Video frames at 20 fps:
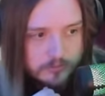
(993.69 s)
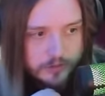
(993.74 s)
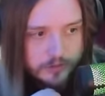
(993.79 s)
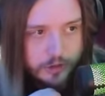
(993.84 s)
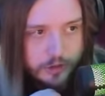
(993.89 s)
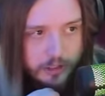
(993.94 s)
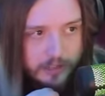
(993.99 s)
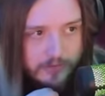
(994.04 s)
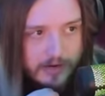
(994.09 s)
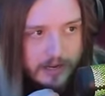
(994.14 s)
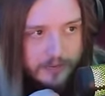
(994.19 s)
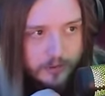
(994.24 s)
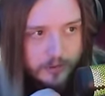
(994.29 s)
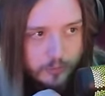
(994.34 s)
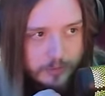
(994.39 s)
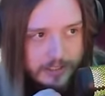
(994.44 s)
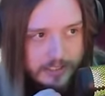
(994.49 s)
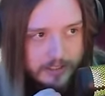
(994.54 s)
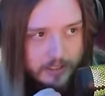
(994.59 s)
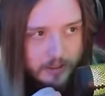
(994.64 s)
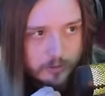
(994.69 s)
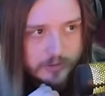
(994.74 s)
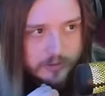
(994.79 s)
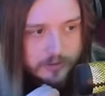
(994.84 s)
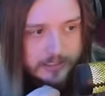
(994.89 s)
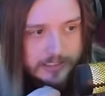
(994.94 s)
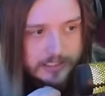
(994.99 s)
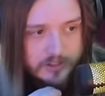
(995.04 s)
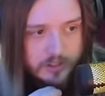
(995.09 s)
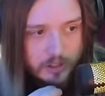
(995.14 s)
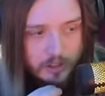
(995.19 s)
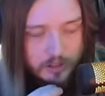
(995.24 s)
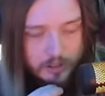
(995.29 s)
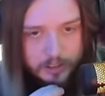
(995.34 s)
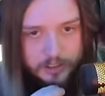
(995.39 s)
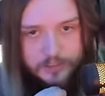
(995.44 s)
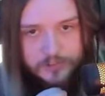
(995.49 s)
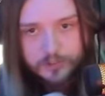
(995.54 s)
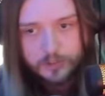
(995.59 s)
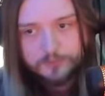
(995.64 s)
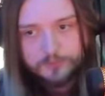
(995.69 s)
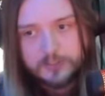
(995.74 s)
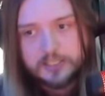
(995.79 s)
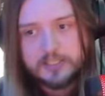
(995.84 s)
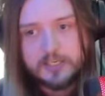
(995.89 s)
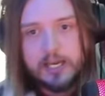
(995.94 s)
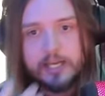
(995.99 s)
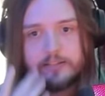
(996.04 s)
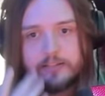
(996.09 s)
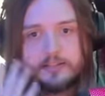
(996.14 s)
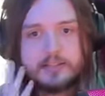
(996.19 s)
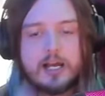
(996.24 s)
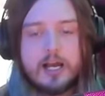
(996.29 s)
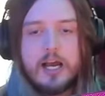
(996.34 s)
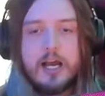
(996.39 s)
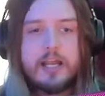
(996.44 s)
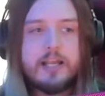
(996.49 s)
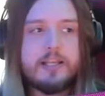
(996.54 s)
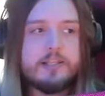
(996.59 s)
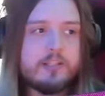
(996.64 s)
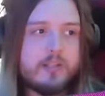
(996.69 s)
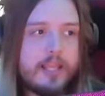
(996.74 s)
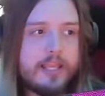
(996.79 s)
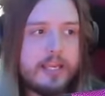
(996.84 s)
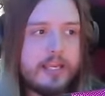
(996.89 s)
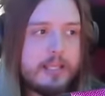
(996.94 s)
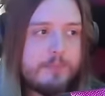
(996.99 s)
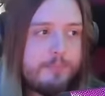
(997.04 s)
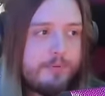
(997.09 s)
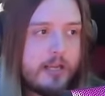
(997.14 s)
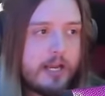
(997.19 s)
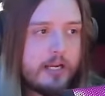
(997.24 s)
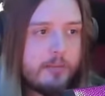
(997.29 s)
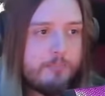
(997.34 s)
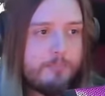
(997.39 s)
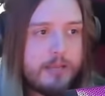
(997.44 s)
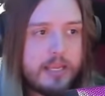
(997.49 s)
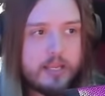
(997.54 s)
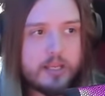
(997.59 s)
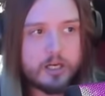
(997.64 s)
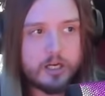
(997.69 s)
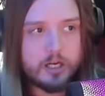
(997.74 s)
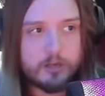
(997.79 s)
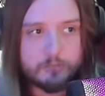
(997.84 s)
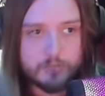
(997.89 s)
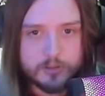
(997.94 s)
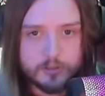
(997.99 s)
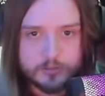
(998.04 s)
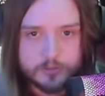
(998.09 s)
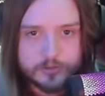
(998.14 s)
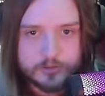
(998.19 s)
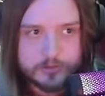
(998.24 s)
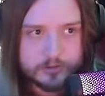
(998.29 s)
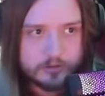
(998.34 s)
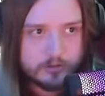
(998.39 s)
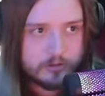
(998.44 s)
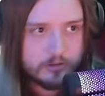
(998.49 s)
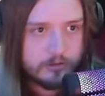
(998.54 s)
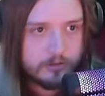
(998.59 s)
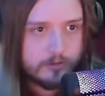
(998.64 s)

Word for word: Dirty Rat into Reno, delete his cards, hopefully not die to like any kind of pig combos.